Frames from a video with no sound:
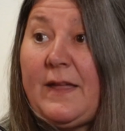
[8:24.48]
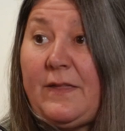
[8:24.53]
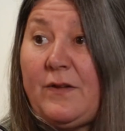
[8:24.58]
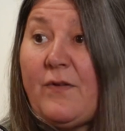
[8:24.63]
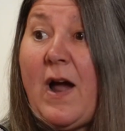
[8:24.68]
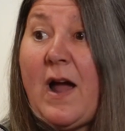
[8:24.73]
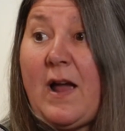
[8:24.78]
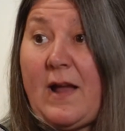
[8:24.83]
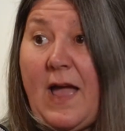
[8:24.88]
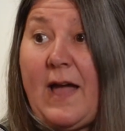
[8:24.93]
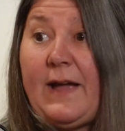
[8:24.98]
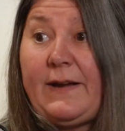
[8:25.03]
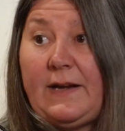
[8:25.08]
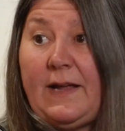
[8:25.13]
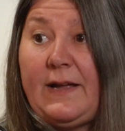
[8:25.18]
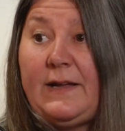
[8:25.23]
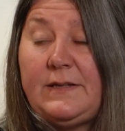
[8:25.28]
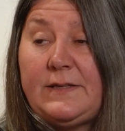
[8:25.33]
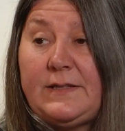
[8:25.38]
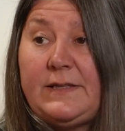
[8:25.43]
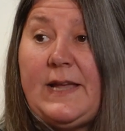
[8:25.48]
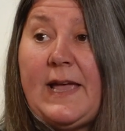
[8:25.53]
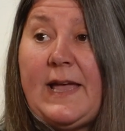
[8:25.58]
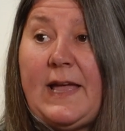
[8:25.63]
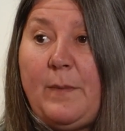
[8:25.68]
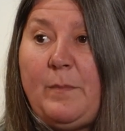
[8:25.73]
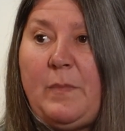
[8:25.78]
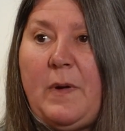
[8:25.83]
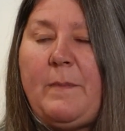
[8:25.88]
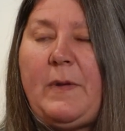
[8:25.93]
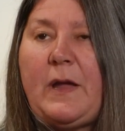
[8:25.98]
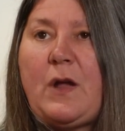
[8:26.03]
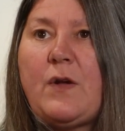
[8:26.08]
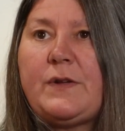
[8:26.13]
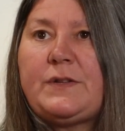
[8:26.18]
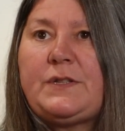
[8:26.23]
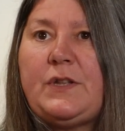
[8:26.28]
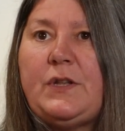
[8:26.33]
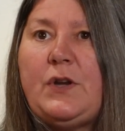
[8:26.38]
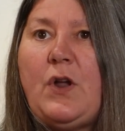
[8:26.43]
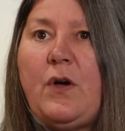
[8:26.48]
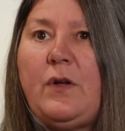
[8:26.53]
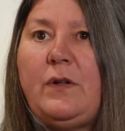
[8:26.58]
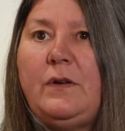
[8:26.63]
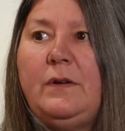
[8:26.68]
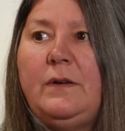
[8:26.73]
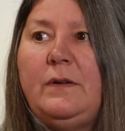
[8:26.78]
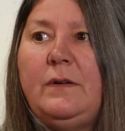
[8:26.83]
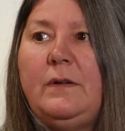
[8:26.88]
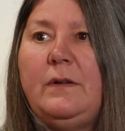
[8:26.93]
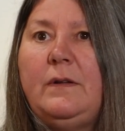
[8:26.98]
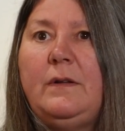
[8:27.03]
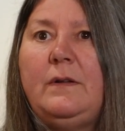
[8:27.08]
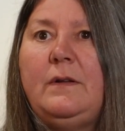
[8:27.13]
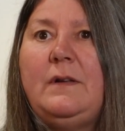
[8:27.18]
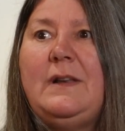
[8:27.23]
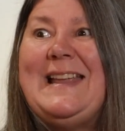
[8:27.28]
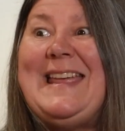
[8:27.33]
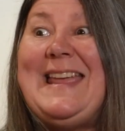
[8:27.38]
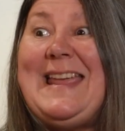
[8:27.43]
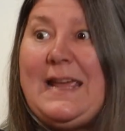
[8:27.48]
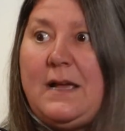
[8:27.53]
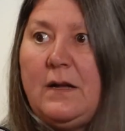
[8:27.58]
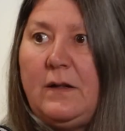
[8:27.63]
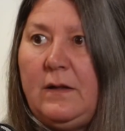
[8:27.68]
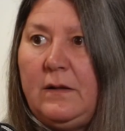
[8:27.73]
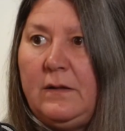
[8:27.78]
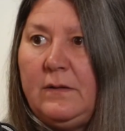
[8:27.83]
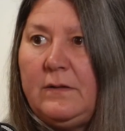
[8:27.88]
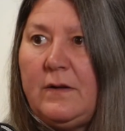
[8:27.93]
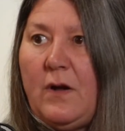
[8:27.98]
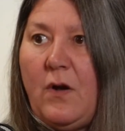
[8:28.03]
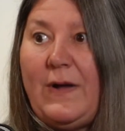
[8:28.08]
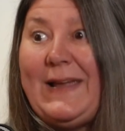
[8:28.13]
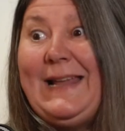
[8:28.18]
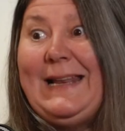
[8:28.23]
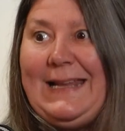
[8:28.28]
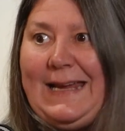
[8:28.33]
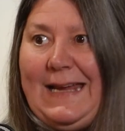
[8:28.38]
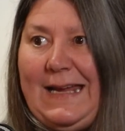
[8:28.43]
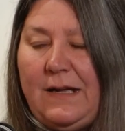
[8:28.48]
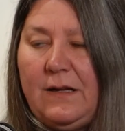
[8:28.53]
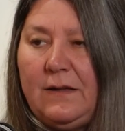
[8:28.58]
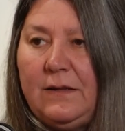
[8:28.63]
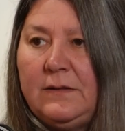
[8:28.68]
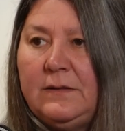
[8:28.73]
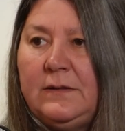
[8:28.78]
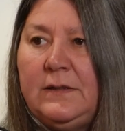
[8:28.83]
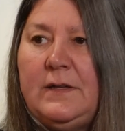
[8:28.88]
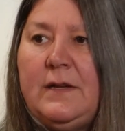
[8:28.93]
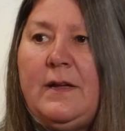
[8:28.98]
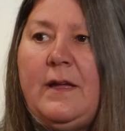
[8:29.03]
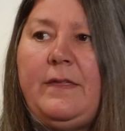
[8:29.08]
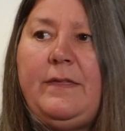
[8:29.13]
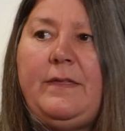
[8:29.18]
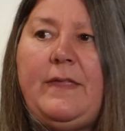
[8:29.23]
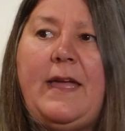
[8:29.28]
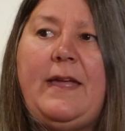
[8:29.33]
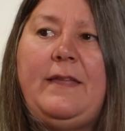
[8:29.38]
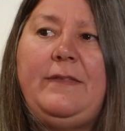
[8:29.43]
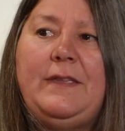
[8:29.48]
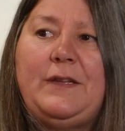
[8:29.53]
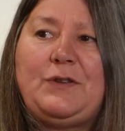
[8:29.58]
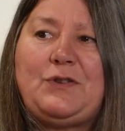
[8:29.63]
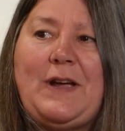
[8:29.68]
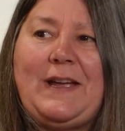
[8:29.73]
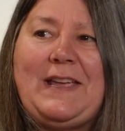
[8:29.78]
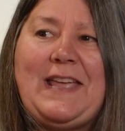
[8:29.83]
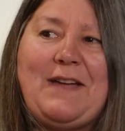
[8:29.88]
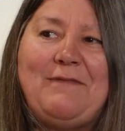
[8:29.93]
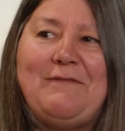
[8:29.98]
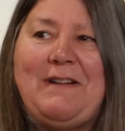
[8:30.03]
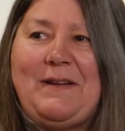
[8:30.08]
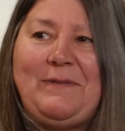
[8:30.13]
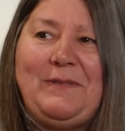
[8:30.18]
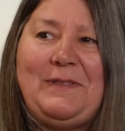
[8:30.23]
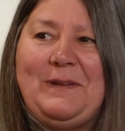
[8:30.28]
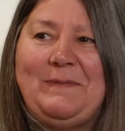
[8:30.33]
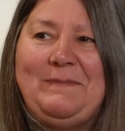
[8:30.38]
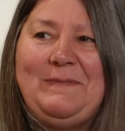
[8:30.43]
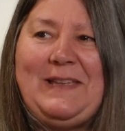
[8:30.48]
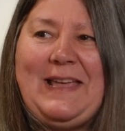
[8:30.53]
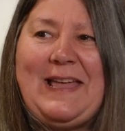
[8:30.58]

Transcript: there are guidelines, but because they're not legal or illegal, then they try and get around them,